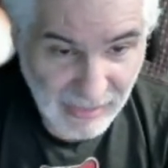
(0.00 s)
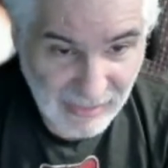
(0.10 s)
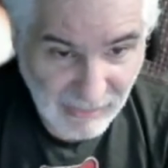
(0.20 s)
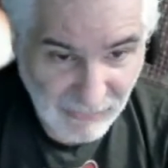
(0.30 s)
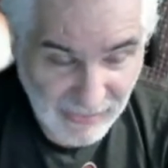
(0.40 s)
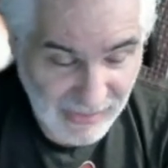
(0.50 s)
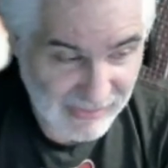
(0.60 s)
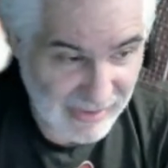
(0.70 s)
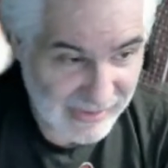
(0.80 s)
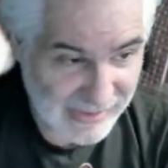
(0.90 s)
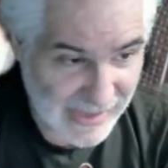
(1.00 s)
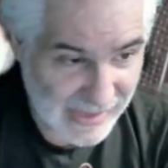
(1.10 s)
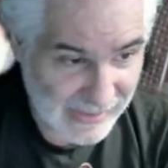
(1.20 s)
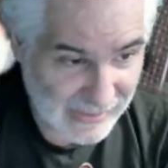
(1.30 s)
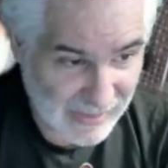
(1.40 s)
different things like
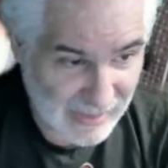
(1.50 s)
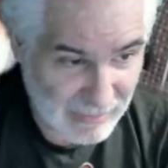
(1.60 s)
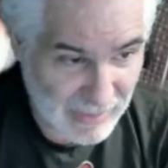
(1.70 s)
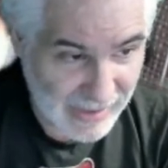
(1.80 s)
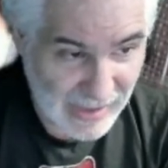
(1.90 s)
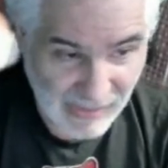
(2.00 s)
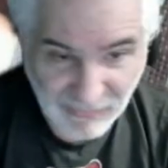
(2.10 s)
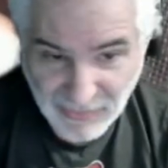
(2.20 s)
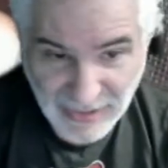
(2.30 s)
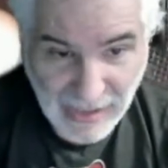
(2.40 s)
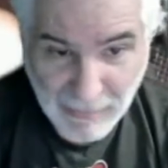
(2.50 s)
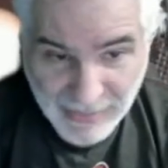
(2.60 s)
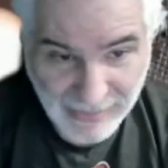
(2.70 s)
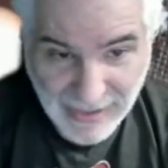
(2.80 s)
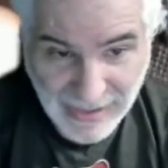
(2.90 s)
that, I kind of feel like I'm
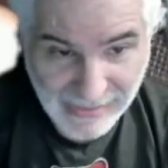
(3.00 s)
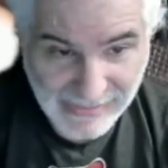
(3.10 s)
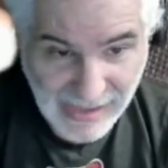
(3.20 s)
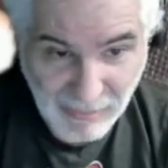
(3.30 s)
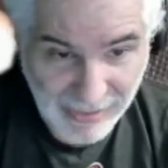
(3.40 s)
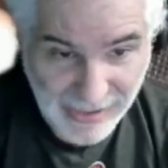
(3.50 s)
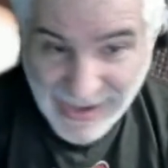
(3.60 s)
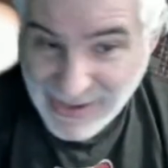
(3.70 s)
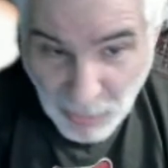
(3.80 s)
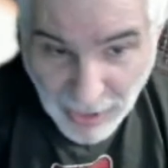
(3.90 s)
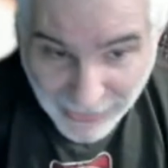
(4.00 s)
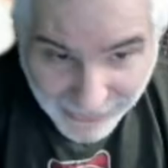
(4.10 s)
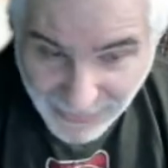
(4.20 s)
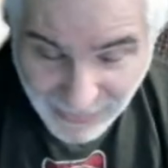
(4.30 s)
being guided that way anyway.